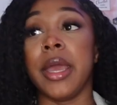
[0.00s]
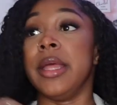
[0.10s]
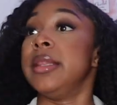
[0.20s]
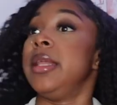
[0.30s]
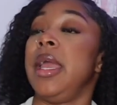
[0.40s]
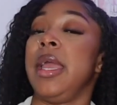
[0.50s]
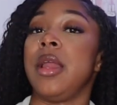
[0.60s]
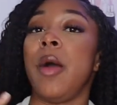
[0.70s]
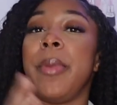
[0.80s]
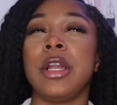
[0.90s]
And then
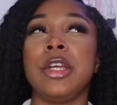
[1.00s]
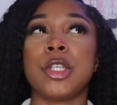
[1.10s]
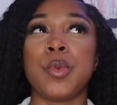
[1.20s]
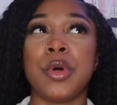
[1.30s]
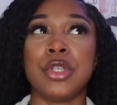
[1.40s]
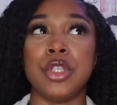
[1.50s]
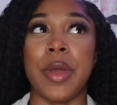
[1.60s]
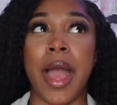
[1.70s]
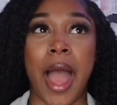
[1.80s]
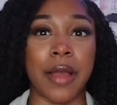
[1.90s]
apparently you're supposed to do
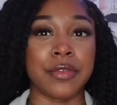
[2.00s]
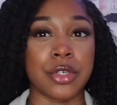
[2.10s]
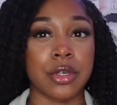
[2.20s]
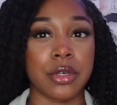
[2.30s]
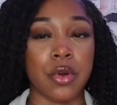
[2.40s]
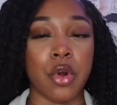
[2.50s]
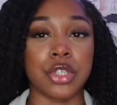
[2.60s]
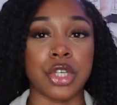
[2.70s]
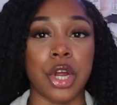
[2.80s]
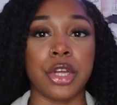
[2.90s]
it after, or
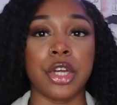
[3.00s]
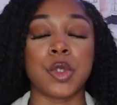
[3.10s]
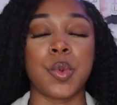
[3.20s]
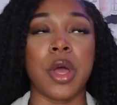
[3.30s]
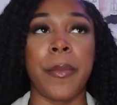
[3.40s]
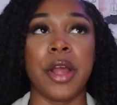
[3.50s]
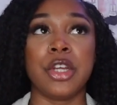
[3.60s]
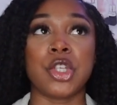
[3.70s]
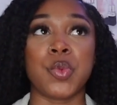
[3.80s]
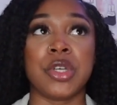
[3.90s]
sorry, apparently
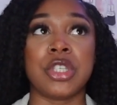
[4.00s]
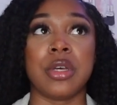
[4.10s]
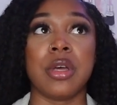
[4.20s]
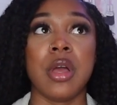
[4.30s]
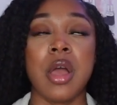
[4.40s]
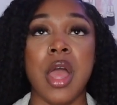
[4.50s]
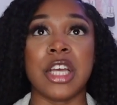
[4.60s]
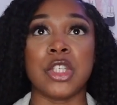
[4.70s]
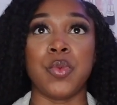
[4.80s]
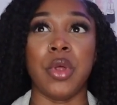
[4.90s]
you're supposed to
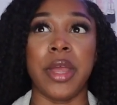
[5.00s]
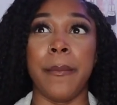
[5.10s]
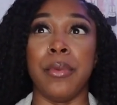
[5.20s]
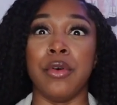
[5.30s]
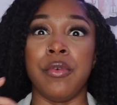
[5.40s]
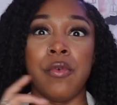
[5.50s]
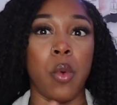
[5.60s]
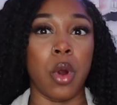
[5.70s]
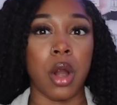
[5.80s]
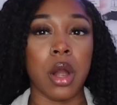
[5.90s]
exfoliate
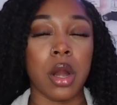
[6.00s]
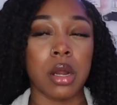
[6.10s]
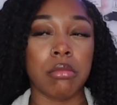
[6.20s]
before